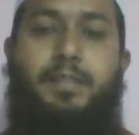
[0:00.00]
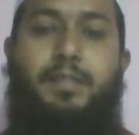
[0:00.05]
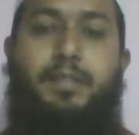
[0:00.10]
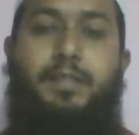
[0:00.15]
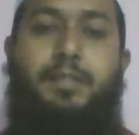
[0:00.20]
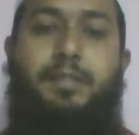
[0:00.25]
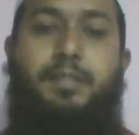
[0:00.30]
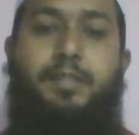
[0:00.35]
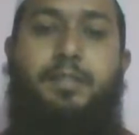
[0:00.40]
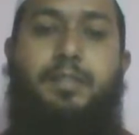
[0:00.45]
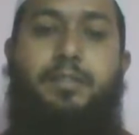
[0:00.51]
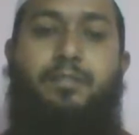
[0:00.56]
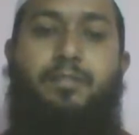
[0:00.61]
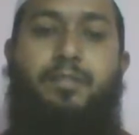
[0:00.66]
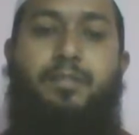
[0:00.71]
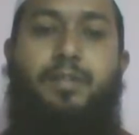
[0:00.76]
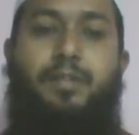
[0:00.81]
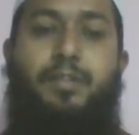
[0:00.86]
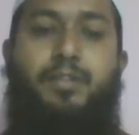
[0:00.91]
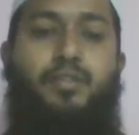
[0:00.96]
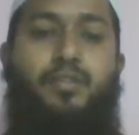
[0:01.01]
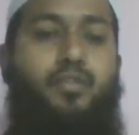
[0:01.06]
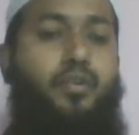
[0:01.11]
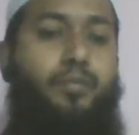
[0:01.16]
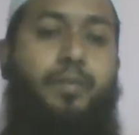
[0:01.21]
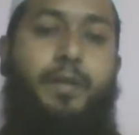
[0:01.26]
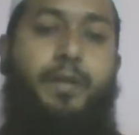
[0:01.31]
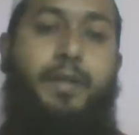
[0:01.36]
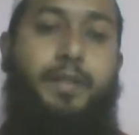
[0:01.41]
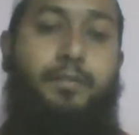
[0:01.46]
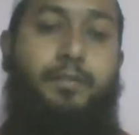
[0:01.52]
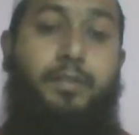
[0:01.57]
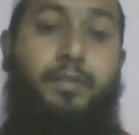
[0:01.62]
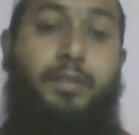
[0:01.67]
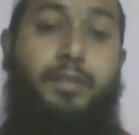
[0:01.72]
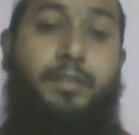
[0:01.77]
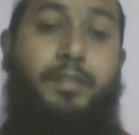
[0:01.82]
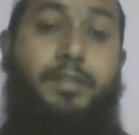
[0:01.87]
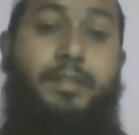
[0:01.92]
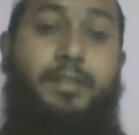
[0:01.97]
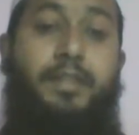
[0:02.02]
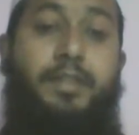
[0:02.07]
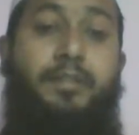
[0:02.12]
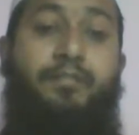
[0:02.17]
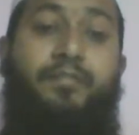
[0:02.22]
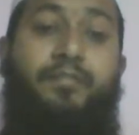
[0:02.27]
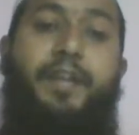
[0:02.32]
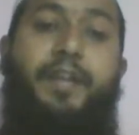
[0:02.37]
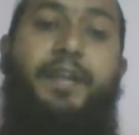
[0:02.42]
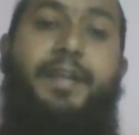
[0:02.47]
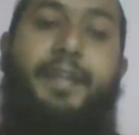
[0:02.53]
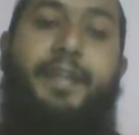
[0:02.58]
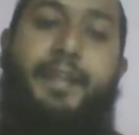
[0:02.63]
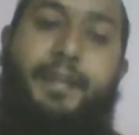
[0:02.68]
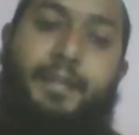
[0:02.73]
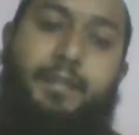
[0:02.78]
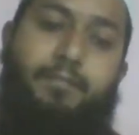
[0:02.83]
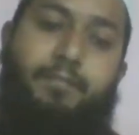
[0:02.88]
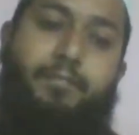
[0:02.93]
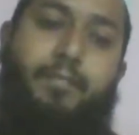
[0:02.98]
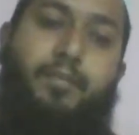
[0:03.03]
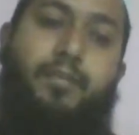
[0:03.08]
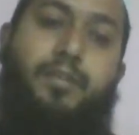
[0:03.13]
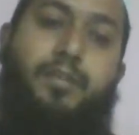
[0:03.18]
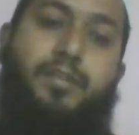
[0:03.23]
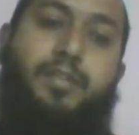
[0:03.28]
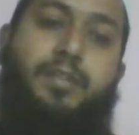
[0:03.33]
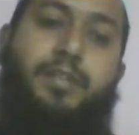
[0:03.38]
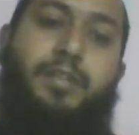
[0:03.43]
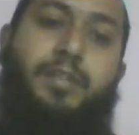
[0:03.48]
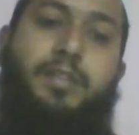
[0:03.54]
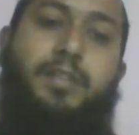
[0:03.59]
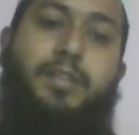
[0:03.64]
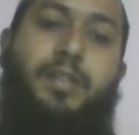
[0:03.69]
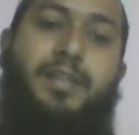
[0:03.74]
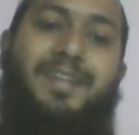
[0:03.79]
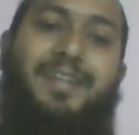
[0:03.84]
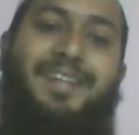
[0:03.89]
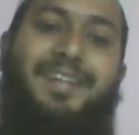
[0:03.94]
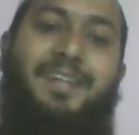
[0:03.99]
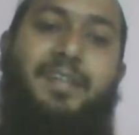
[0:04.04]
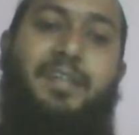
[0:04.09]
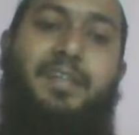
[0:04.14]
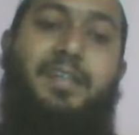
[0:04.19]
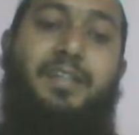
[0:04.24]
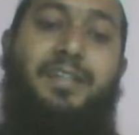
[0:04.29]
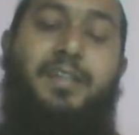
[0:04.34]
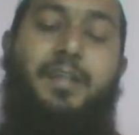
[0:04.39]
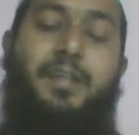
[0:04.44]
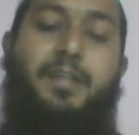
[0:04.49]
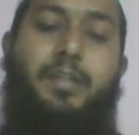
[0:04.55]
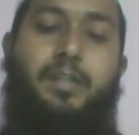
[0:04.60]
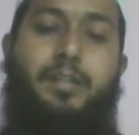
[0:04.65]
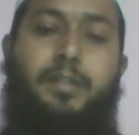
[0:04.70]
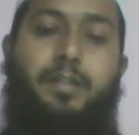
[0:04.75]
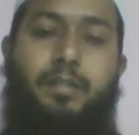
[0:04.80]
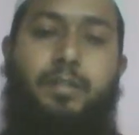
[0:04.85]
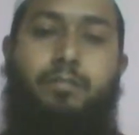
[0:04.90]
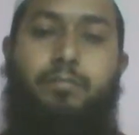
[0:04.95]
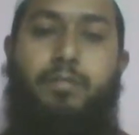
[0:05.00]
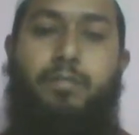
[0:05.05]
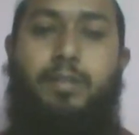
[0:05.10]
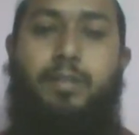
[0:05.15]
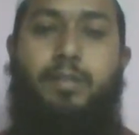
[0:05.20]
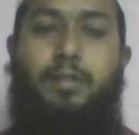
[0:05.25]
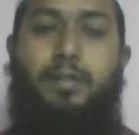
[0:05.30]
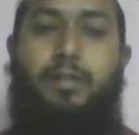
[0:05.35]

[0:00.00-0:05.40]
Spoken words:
It is not discovered. Actually, it is invented because these are created newly.